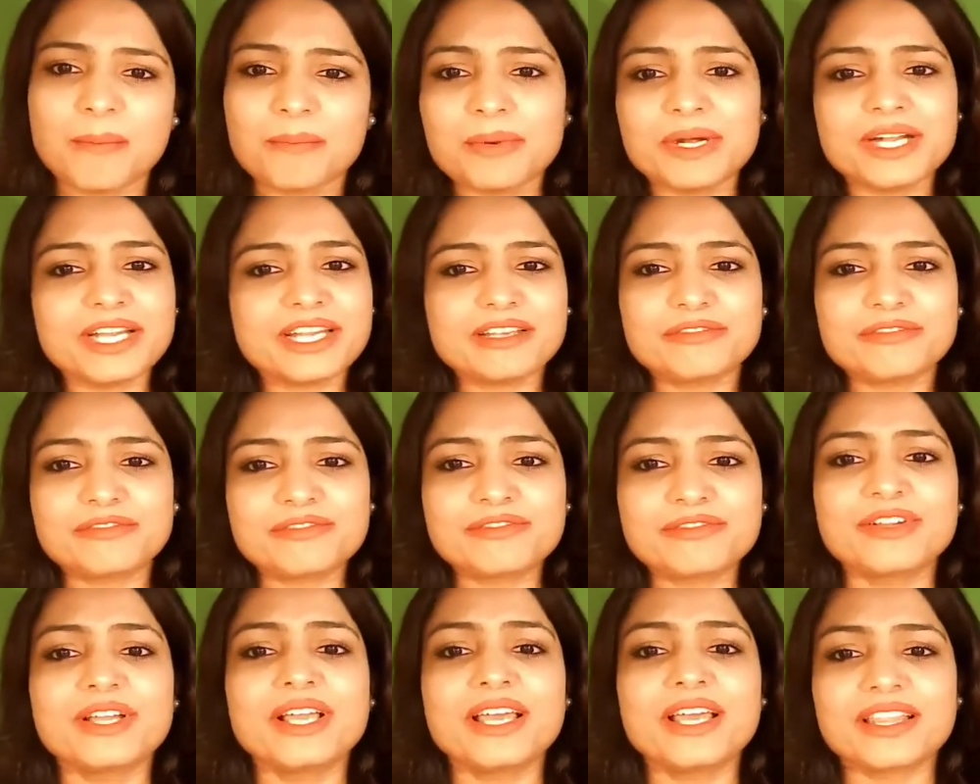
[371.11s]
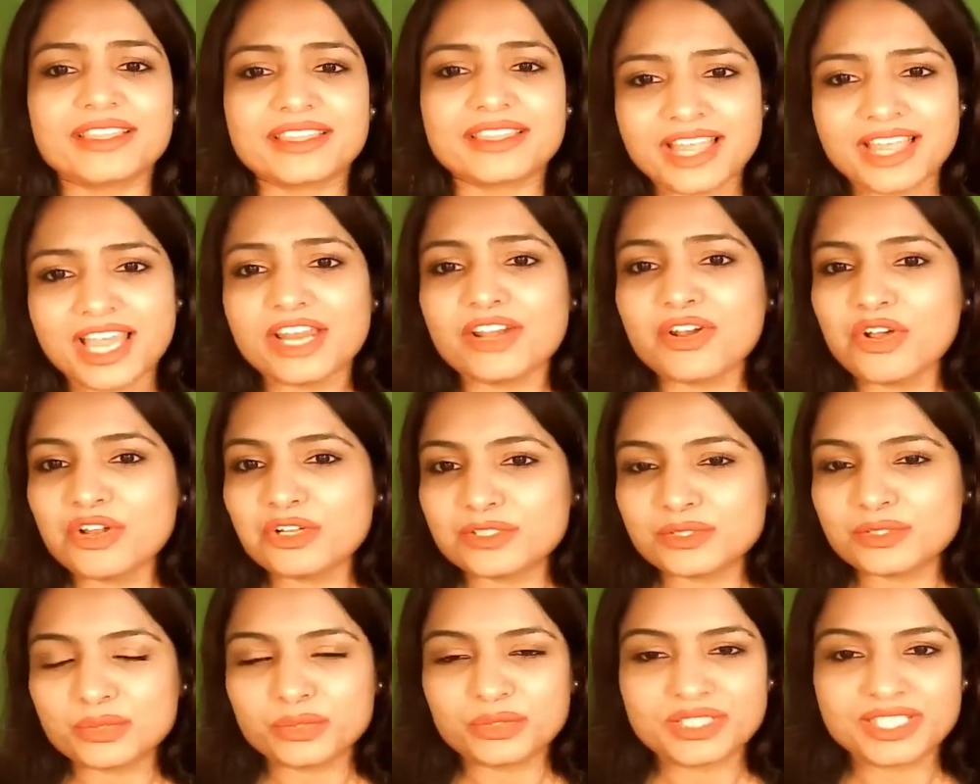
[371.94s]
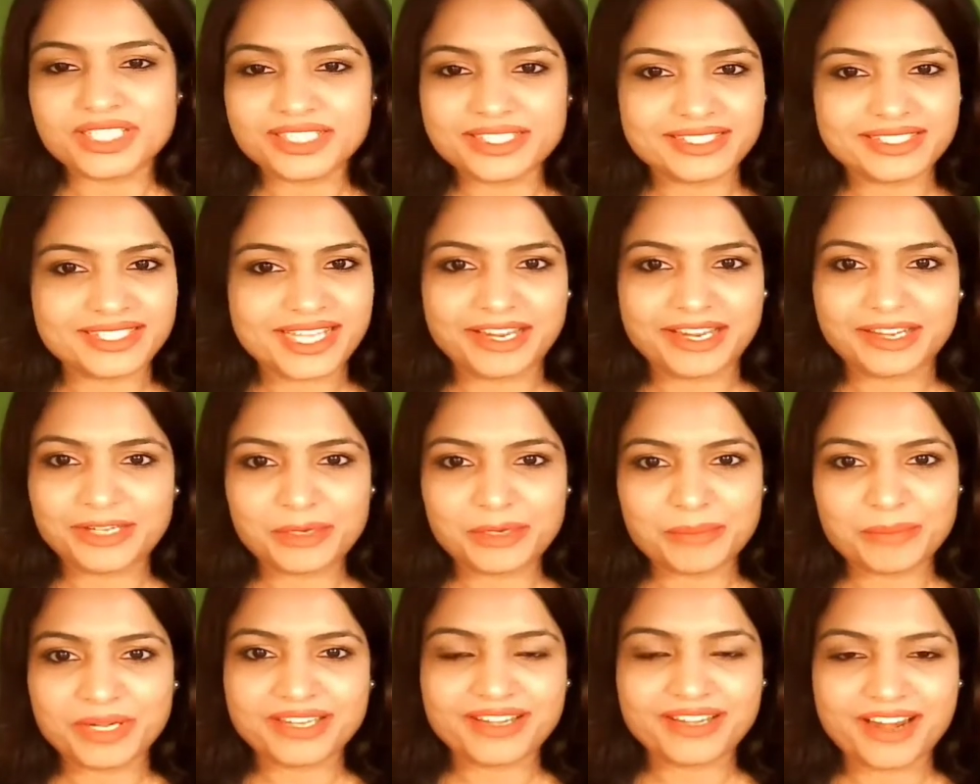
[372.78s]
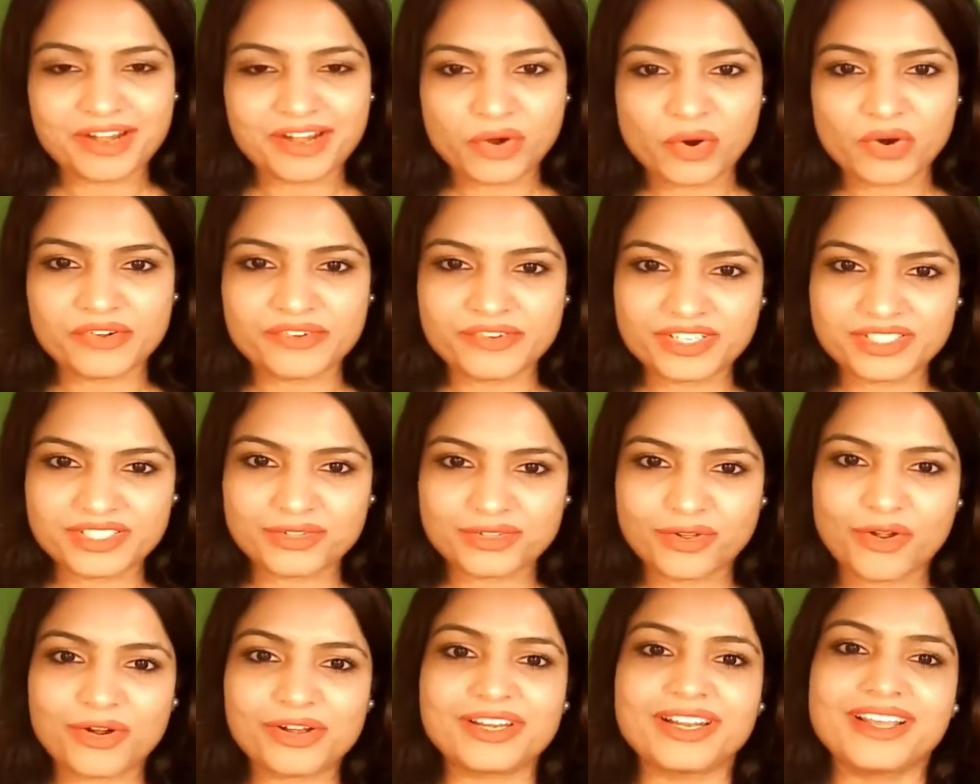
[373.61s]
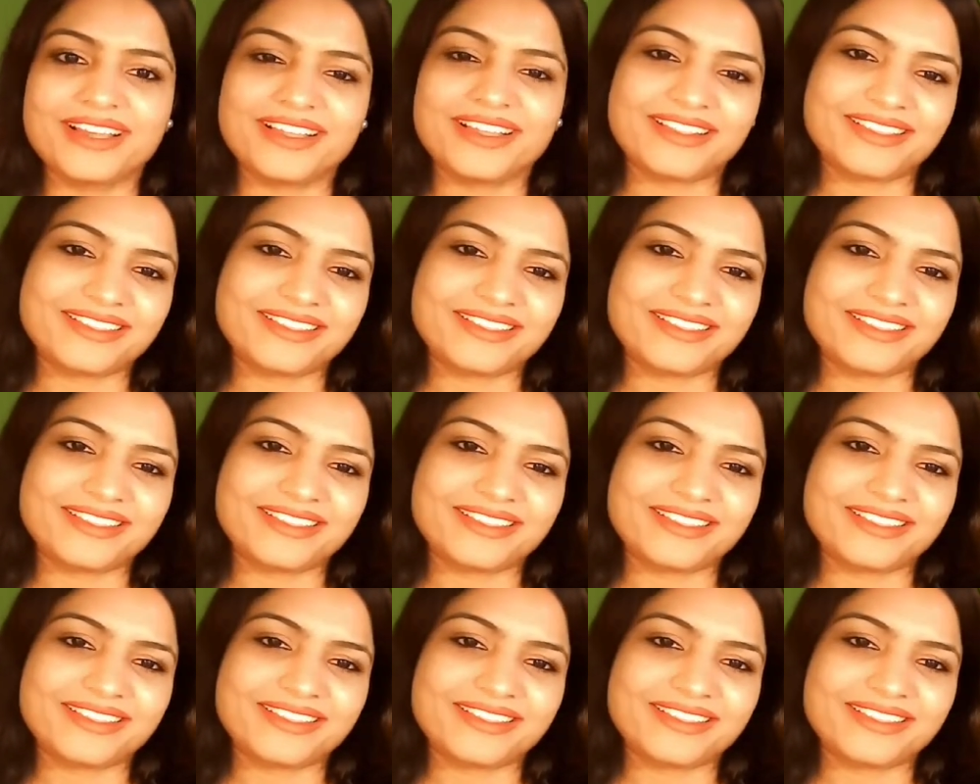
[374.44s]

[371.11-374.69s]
But if then also the disagreement are not resolved,